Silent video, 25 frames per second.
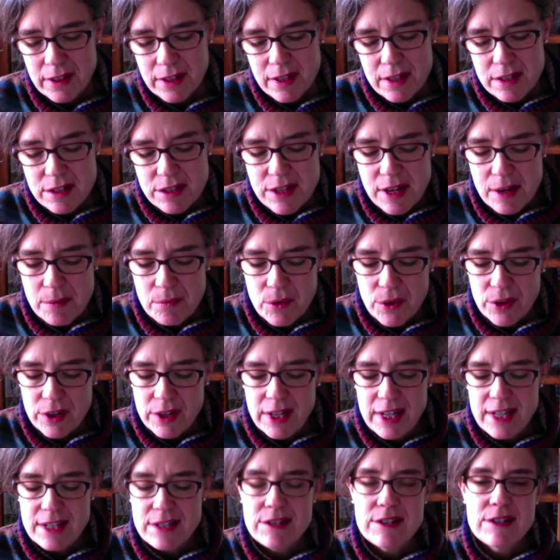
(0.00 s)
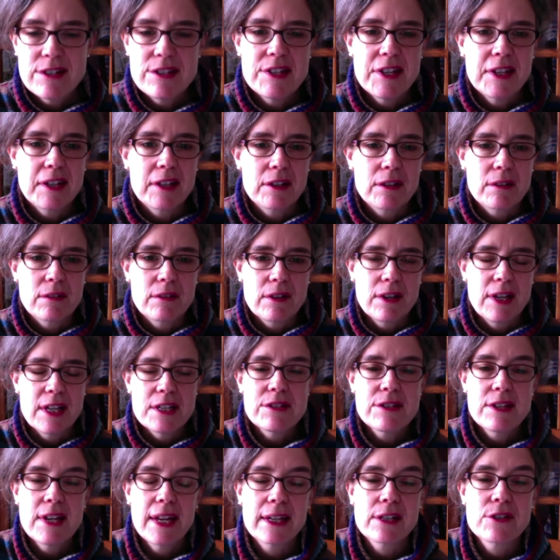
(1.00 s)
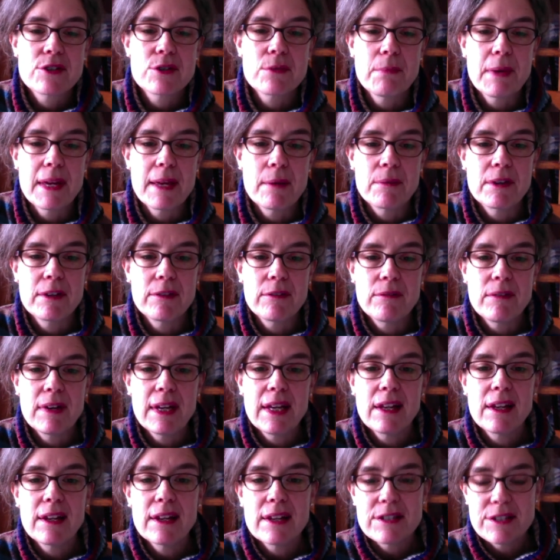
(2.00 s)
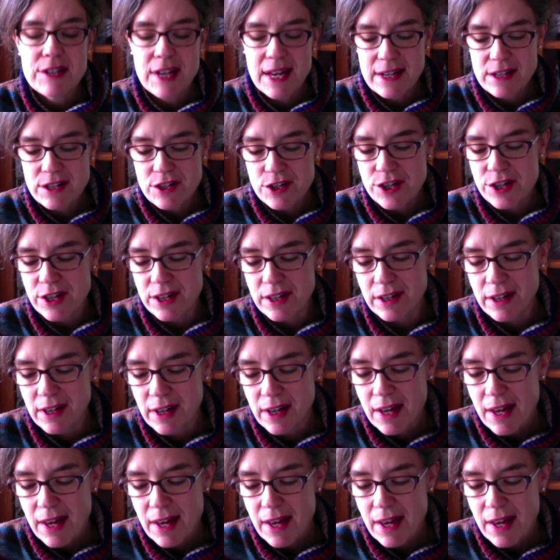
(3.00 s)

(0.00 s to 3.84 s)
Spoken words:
Someone listening to me with real attention